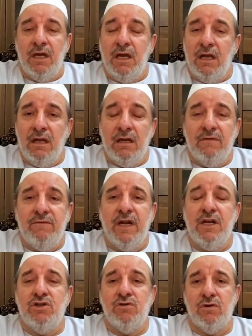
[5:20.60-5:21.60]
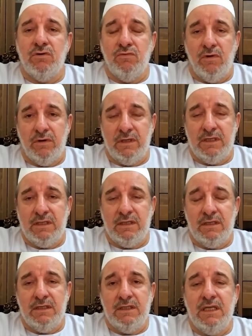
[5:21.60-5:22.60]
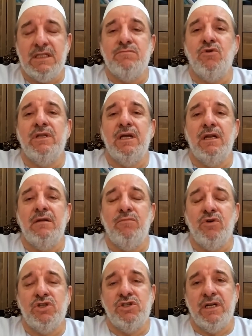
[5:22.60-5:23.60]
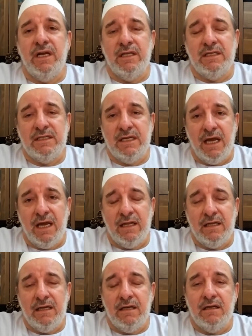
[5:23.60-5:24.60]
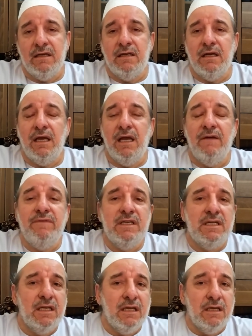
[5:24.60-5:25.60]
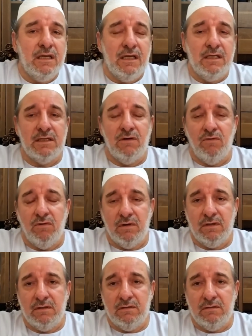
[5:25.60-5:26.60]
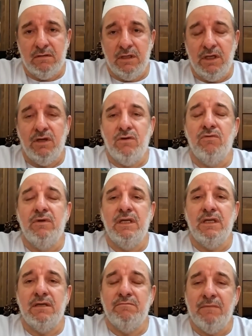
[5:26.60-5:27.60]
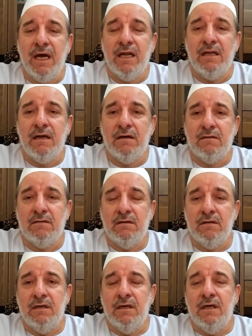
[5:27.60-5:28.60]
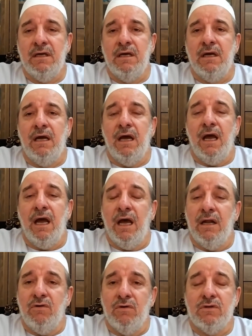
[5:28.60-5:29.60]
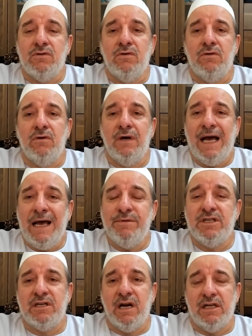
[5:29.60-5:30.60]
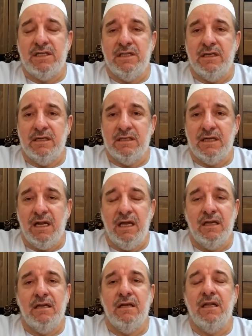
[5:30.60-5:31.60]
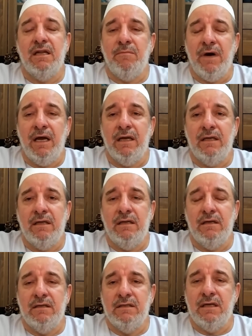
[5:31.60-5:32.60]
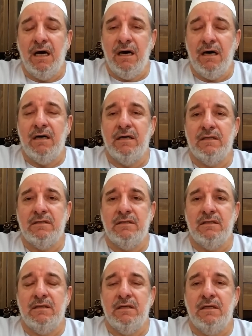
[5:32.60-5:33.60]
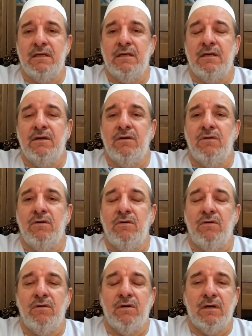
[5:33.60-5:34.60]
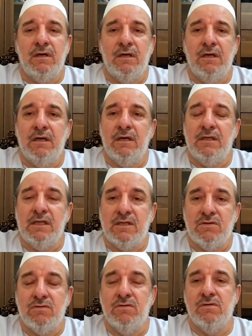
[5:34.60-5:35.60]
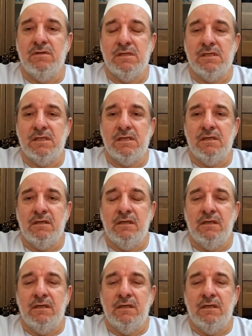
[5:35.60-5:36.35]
In very short words, this model postulates that everything in the world, including matter and also abstract things like the mind, the heart, or the souls,